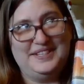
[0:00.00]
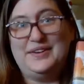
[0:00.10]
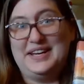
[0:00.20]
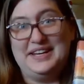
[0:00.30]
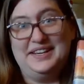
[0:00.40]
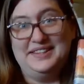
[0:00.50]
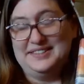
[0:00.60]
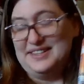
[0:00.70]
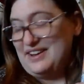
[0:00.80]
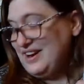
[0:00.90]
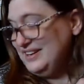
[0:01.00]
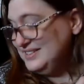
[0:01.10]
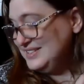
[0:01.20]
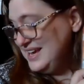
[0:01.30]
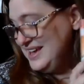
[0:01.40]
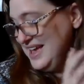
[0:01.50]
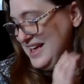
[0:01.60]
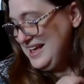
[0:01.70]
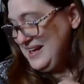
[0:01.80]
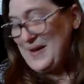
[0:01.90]
So I can get this in their hands.
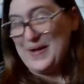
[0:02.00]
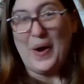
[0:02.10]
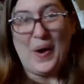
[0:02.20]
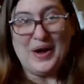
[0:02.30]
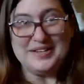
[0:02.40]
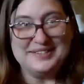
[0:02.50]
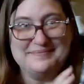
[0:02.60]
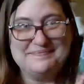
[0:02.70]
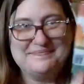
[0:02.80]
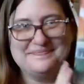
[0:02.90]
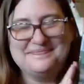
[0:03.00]
Awesome.